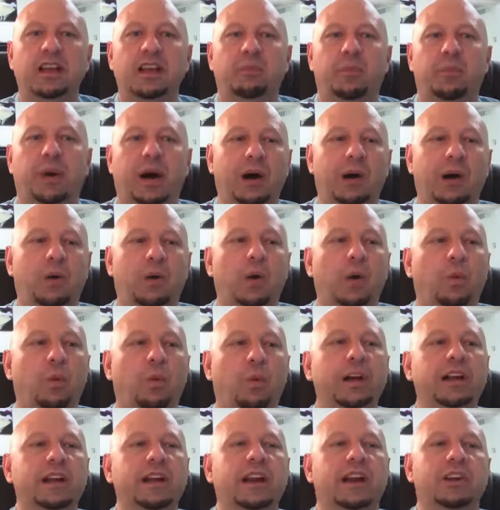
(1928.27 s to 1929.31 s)
but
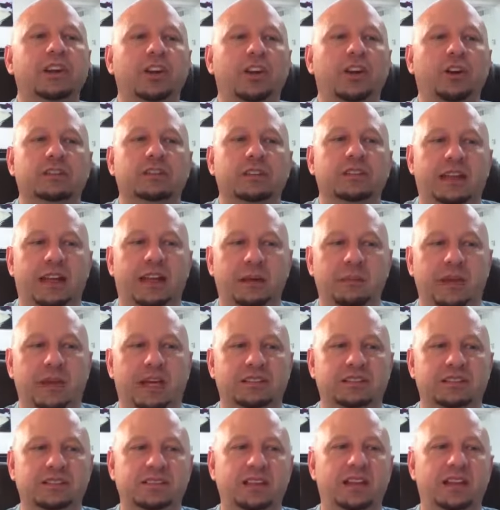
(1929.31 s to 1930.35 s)
what are your
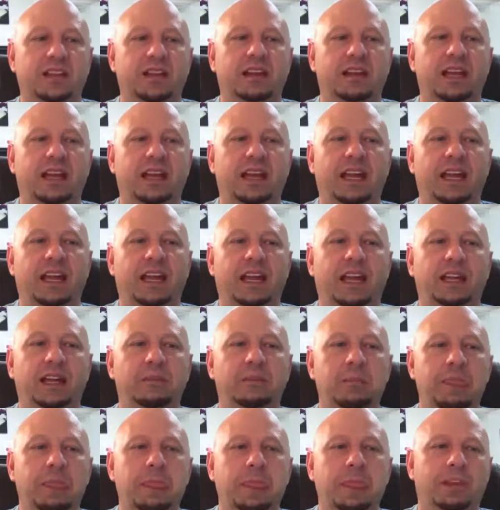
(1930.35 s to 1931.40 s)
limits? And
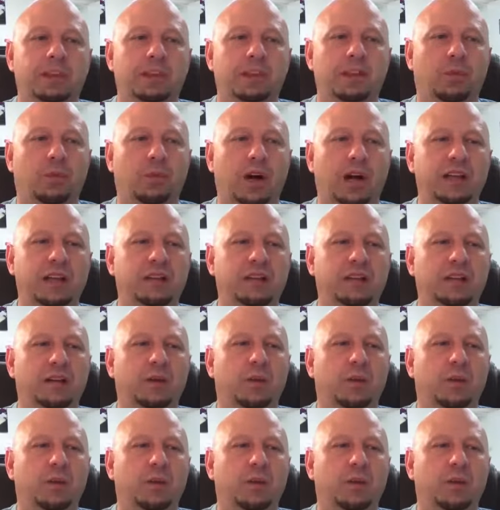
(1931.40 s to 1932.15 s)
you know what?